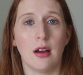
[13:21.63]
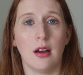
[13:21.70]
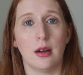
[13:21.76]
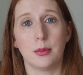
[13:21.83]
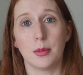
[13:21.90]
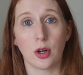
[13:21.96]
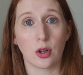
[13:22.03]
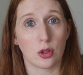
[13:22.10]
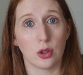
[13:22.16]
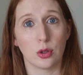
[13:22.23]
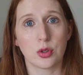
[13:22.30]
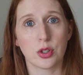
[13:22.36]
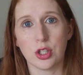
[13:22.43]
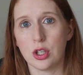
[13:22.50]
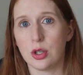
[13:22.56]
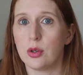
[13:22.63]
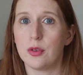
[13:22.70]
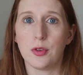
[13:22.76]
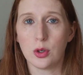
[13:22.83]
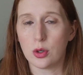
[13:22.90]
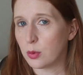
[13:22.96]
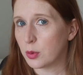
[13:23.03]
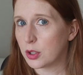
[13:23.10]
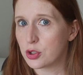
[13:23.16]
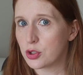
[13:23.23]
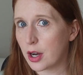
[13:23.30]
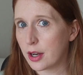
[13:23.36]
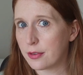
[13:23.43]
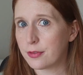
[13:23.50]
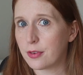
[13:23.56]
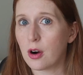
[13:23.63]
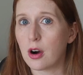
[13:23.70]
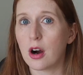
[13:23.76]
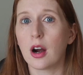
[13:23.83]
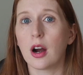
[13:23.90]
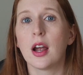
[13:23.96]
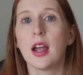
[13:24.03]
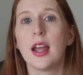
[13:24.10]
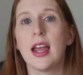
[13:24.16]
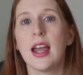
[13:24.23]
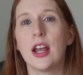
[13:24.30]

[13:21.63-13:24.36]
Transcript: are close to you if you don't want to drive far,